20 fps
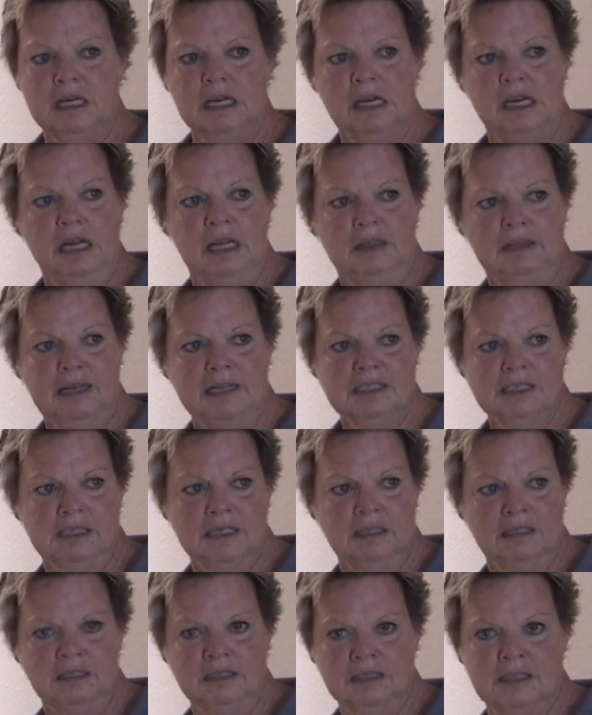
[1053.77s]
and that's
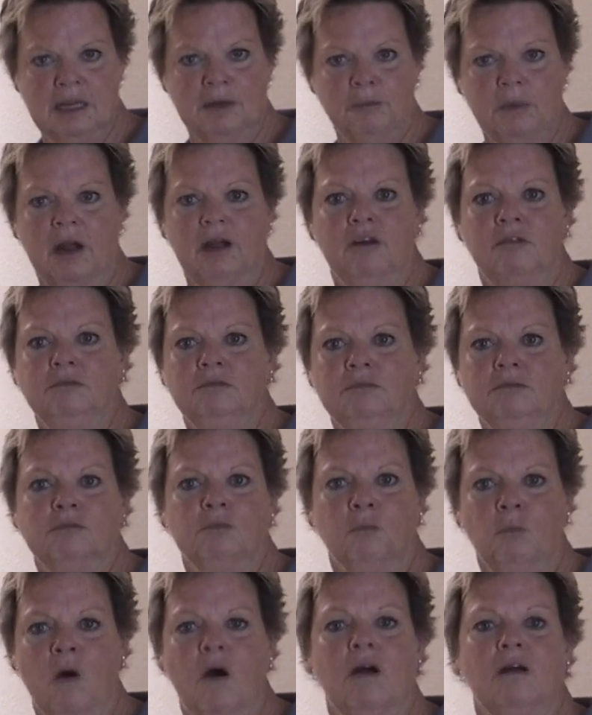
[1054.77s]
a 10-mile
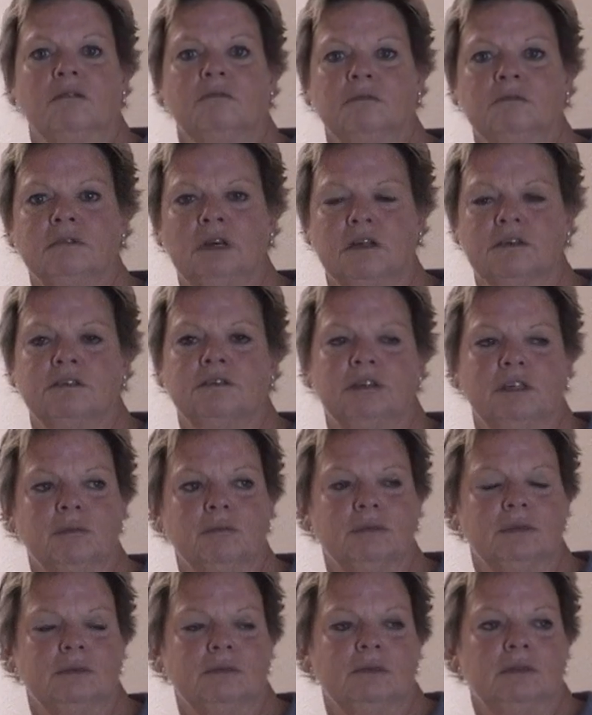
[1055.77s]
walk, round trip.